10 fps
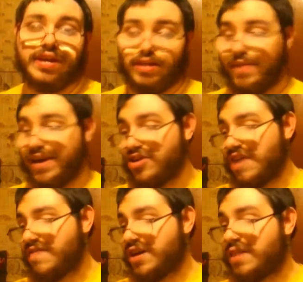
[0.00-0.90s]
So we actually
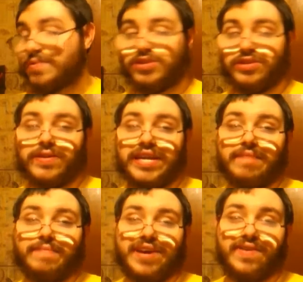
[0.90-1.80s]
have an opportunity
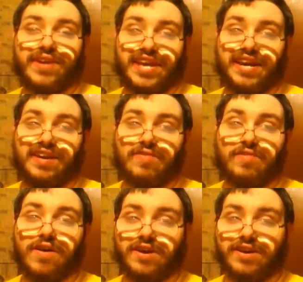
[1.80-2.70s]
to be able to get a
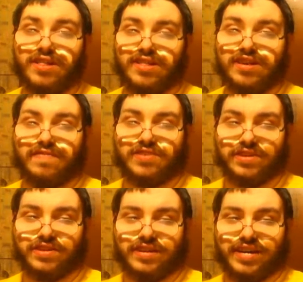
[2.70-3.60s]
lot of good stuff
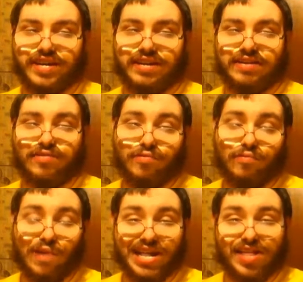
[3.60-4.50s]
done,
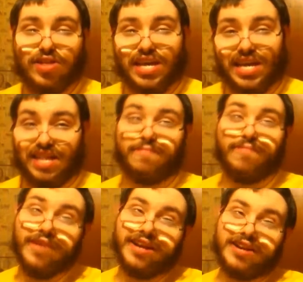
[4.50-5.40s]
which is
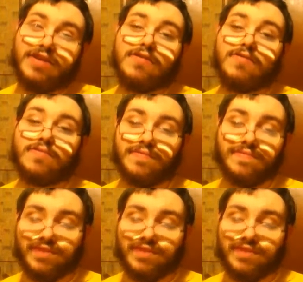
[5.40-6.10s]
pretty cool.